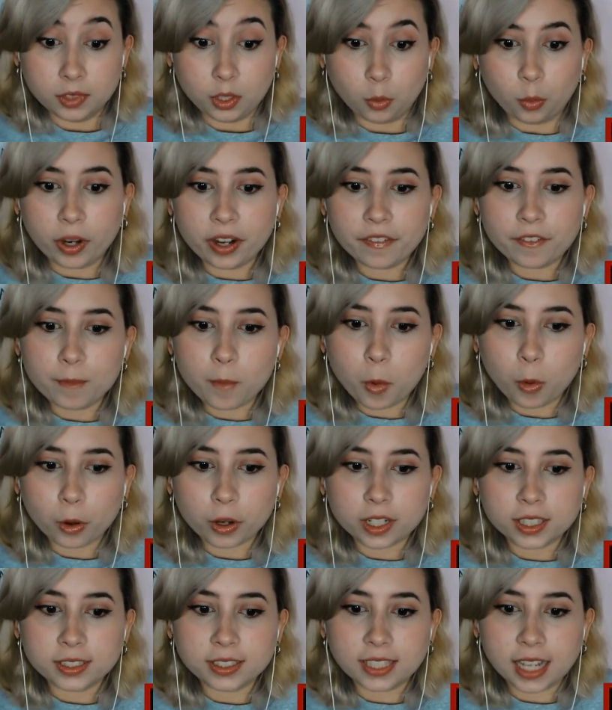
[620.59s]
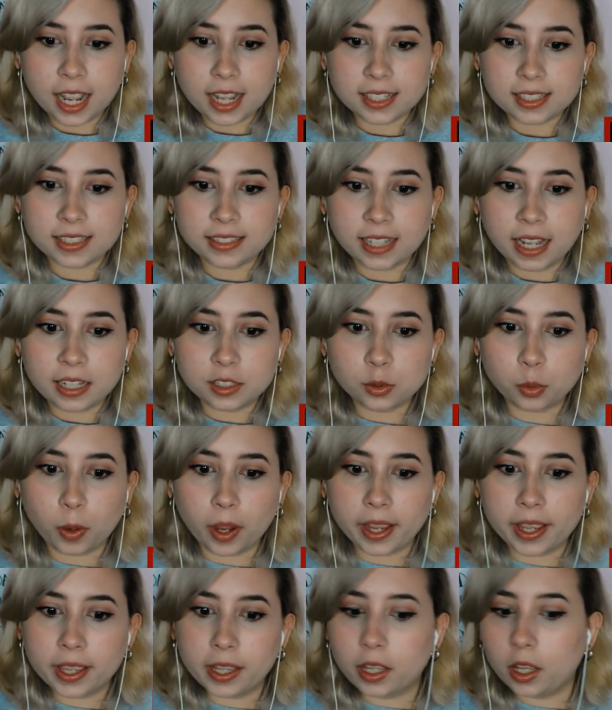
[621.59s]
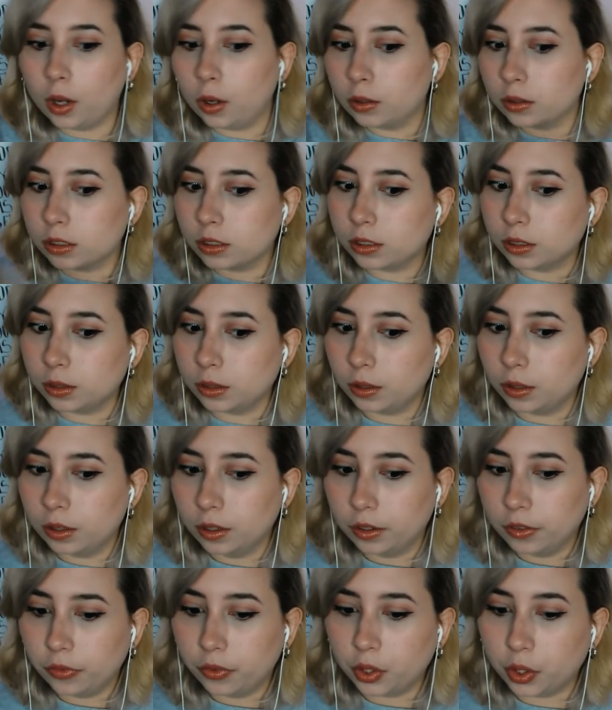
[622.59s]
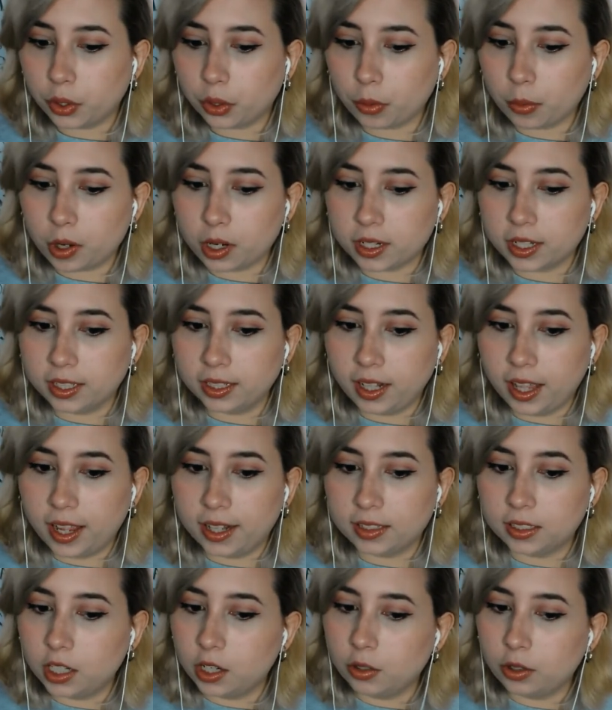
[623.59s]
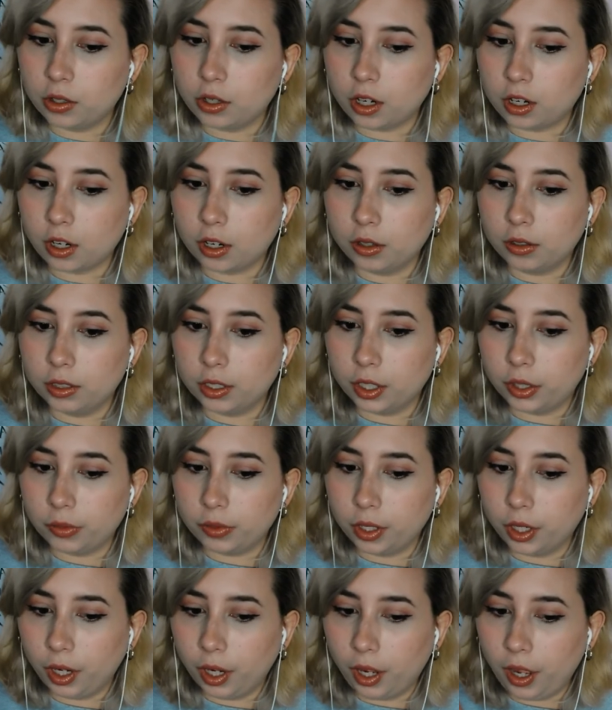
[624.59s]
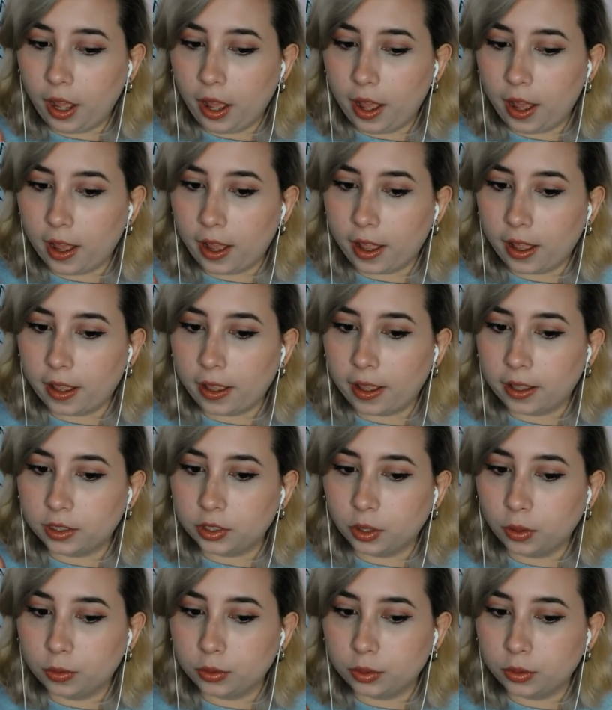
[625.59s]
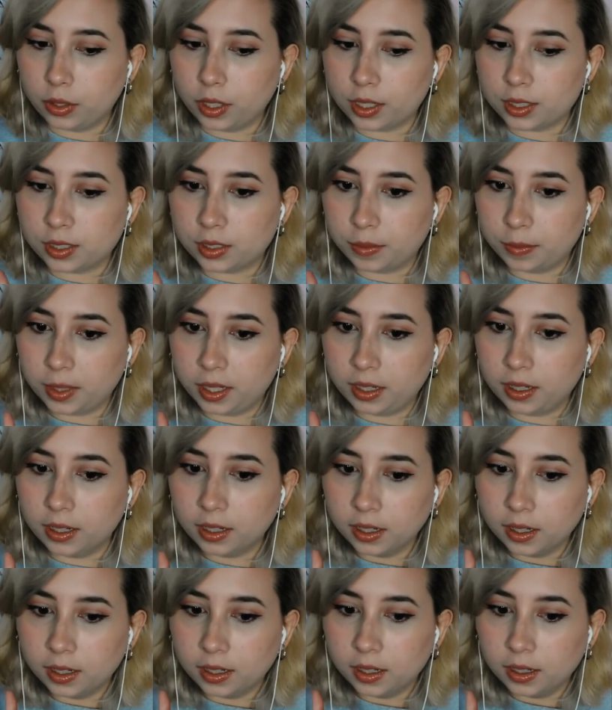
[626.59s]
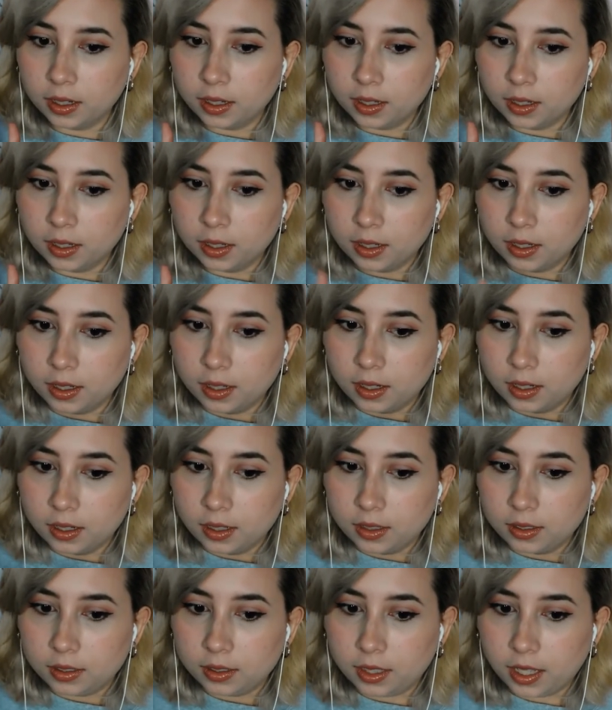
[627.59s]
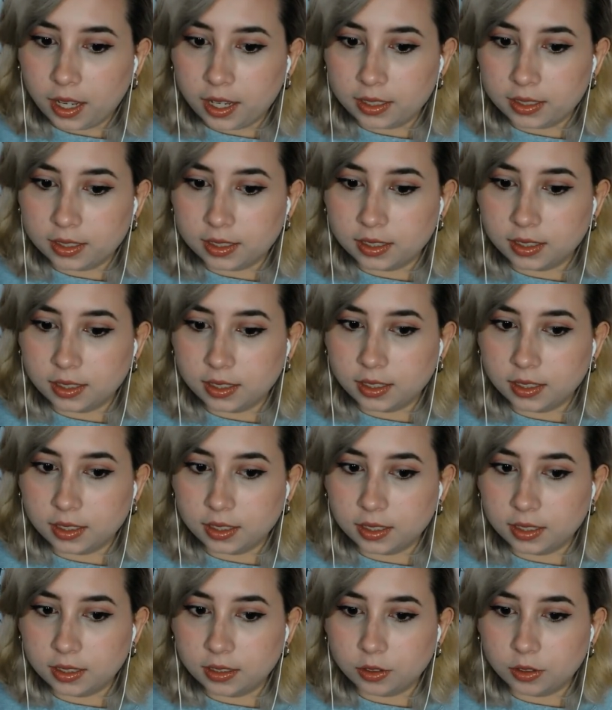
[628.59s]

What if Morgan dies and that's why he goes to Fear the Walking Dead? No, no, no, no, no, no. Uh, uh, uh, uh. Don't do this to me. Yes.